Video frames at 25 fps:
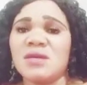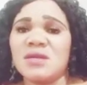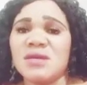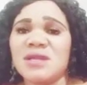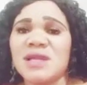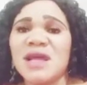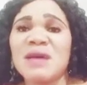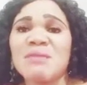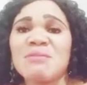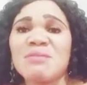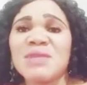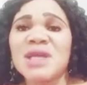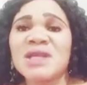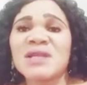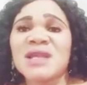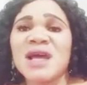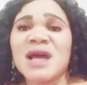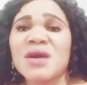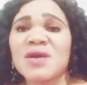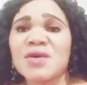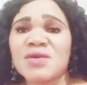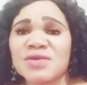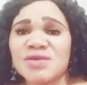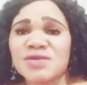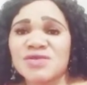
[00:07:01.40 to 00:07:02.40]
that made
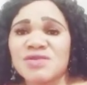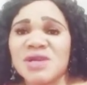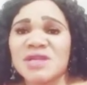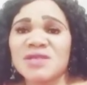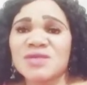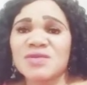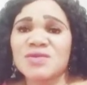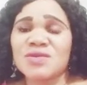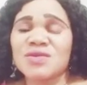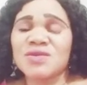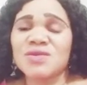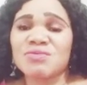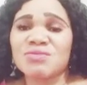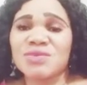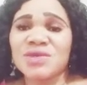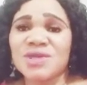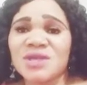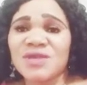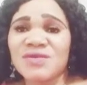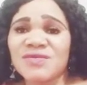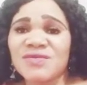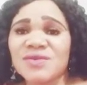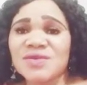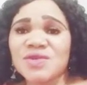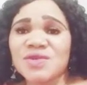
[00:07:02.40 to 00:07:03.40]
that contract not to be
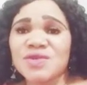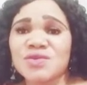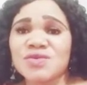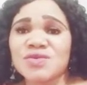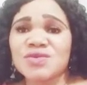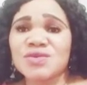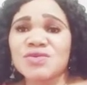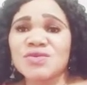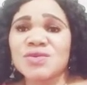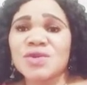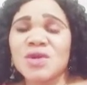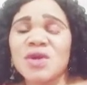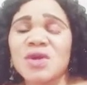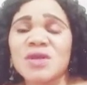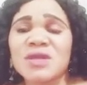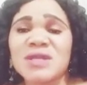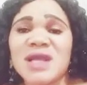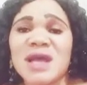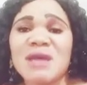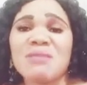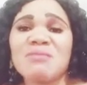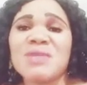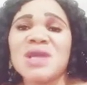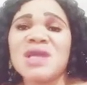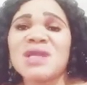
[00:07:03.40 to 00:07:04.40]
given to you,
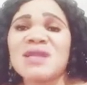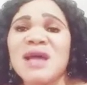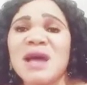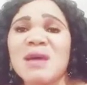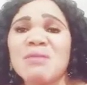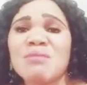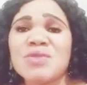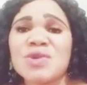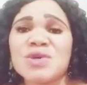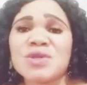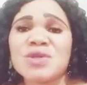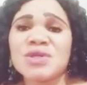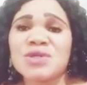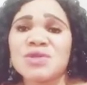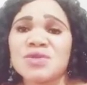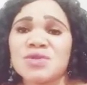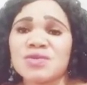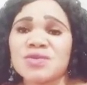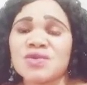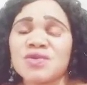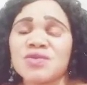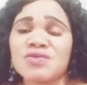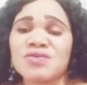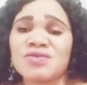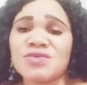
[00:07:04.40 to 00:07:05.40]
that made that money
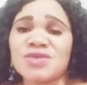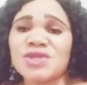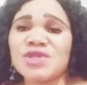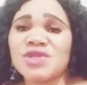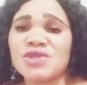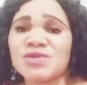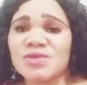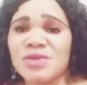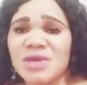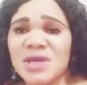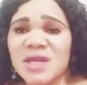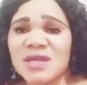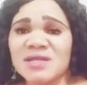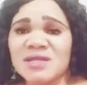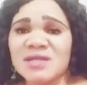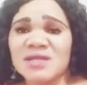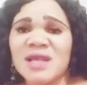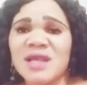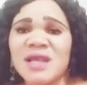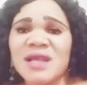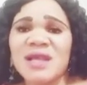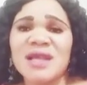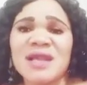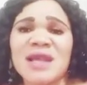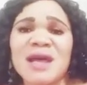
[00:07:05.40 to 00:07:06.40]
not to reach your hand,
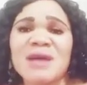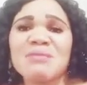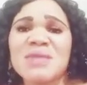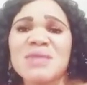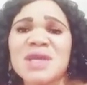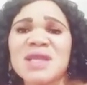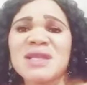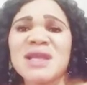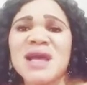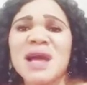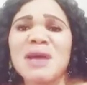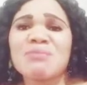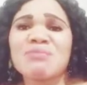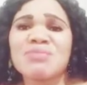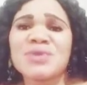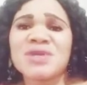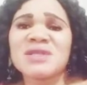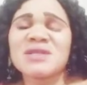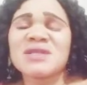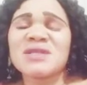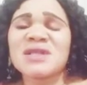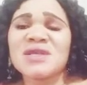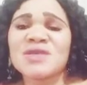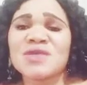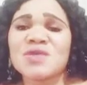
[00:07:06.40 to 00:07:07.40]
that made that
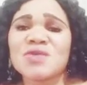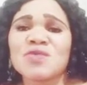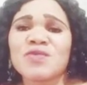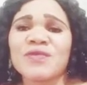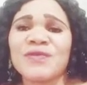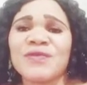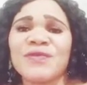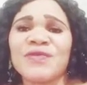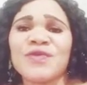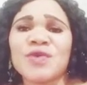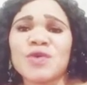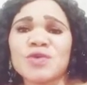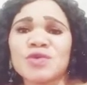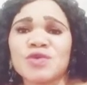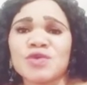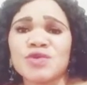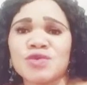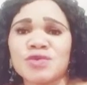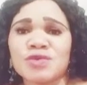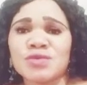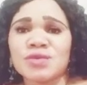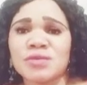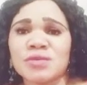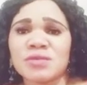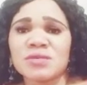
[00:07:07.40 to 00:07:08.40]
business to fold,
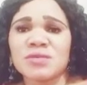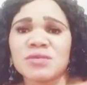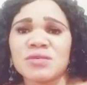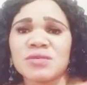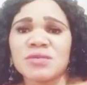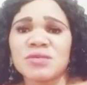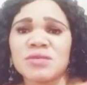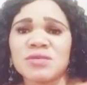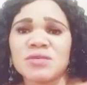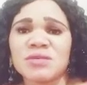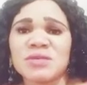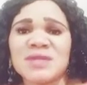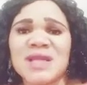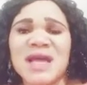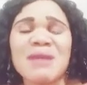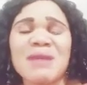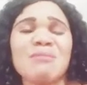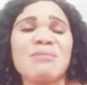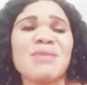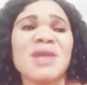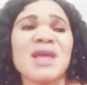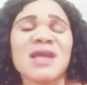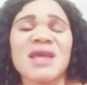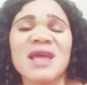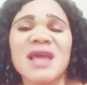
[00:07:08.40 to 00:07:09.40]
that
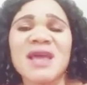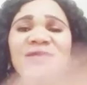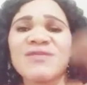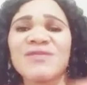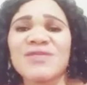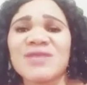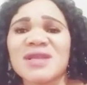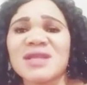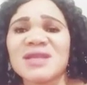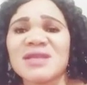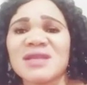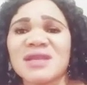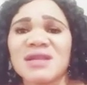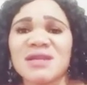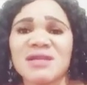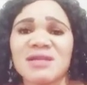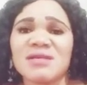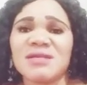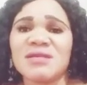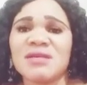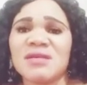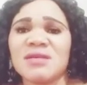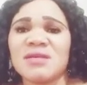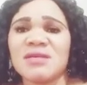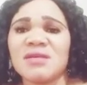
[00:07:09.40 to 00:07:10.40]
make everything
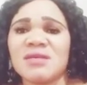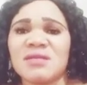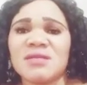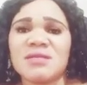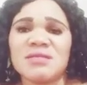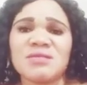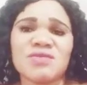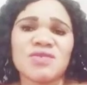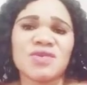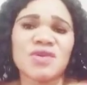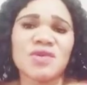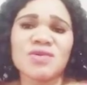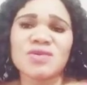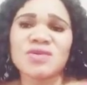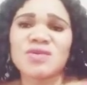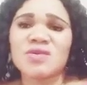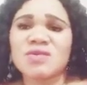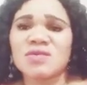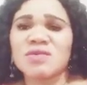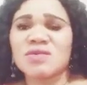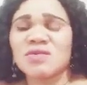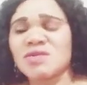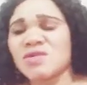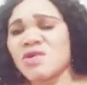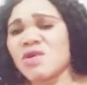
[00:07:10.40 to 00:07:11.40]

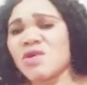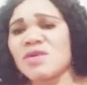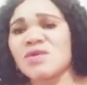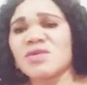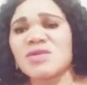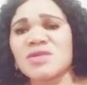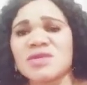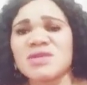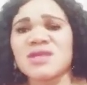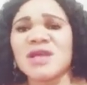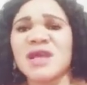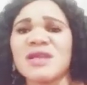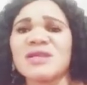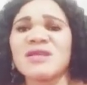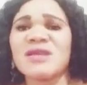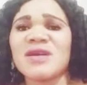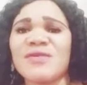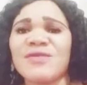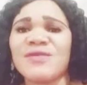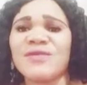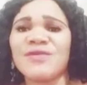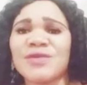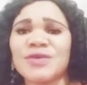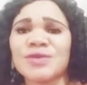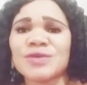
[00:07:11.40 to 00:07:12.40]
just turn upside down
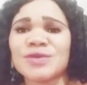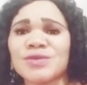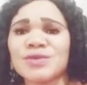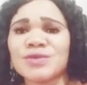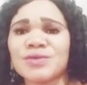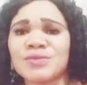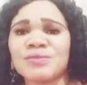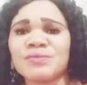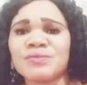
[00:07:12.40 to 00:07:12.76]
for you.